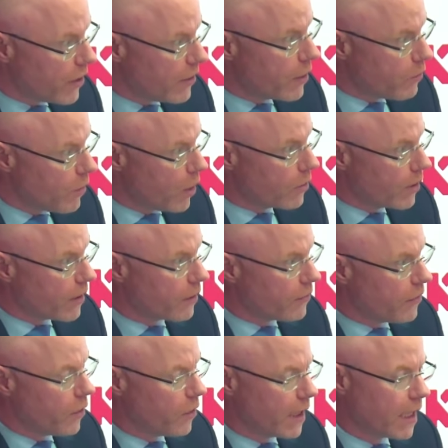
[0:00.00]
in a row that they're
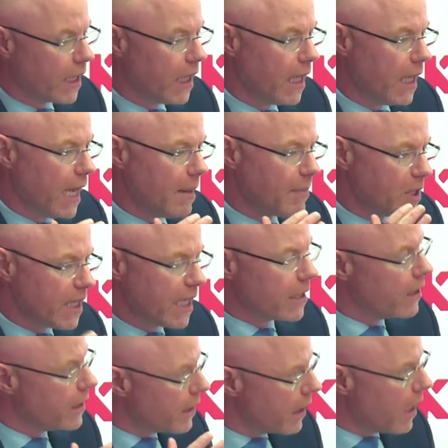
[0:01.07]
falling,
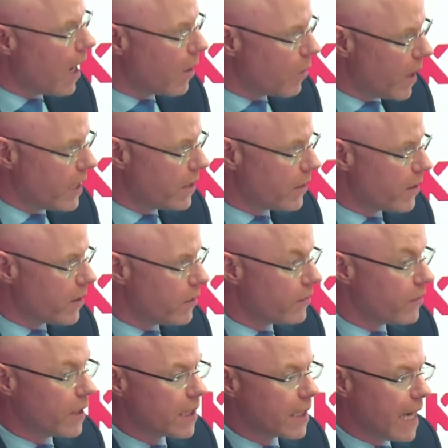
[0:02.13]
particularly the long waiters. So,
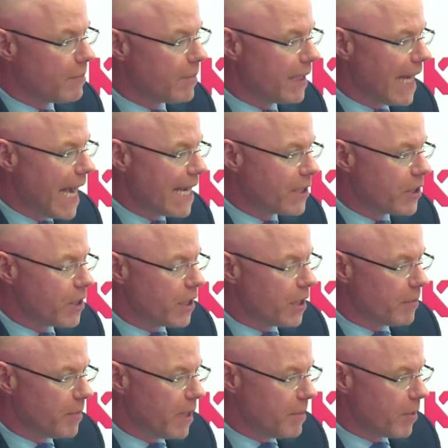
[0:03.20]
for example, last
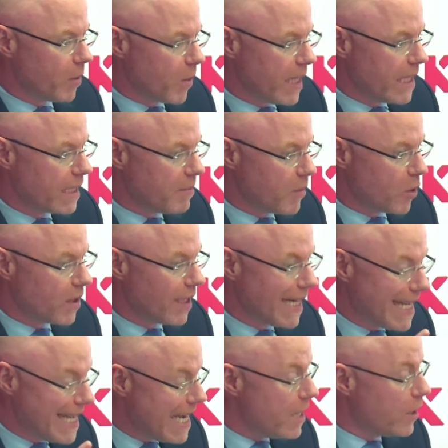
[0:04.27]
year, people waiting more than a
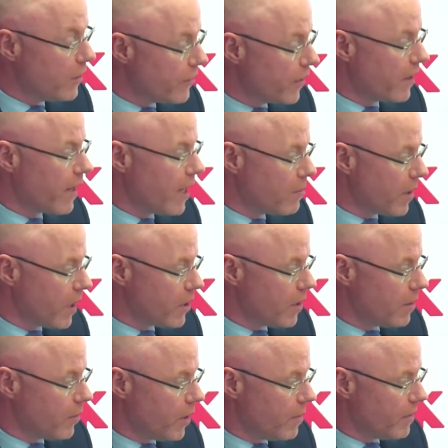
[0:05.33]
year for their outpatient
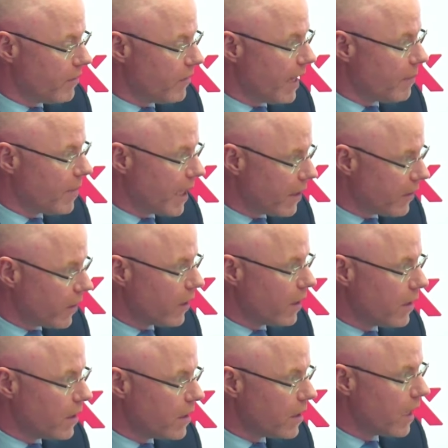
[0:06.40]
appointment fell by a
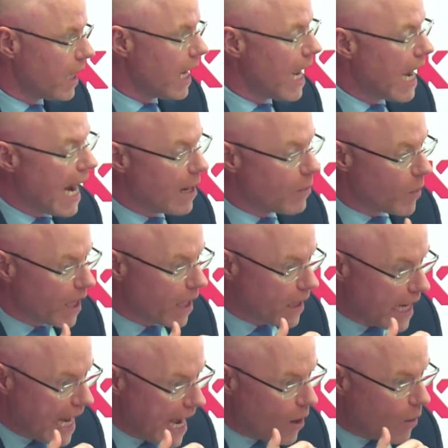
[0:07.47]
third. And we are
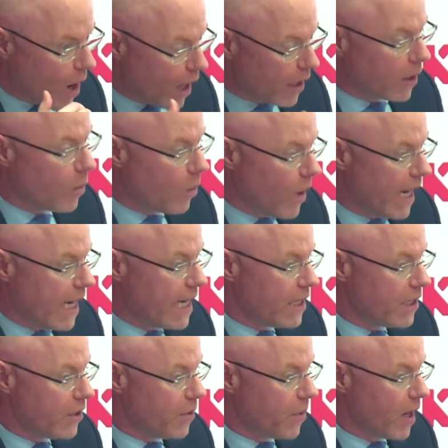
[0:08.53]
now on our way
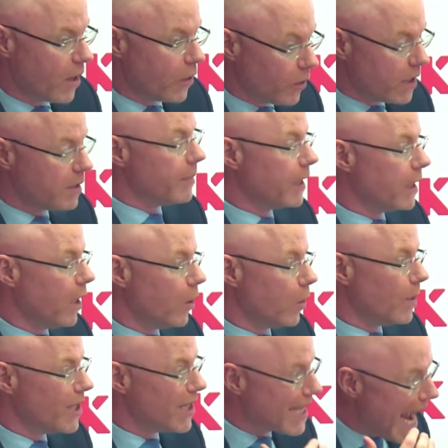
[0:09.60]
to our ultimate goal,
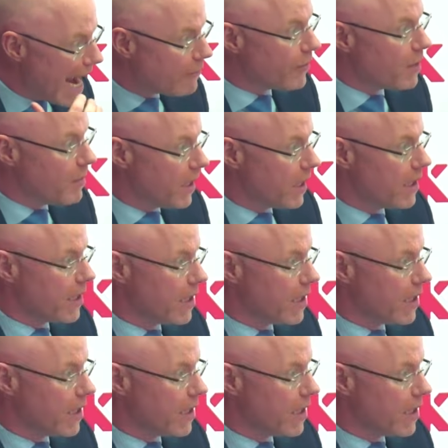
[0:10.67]
which is everybody is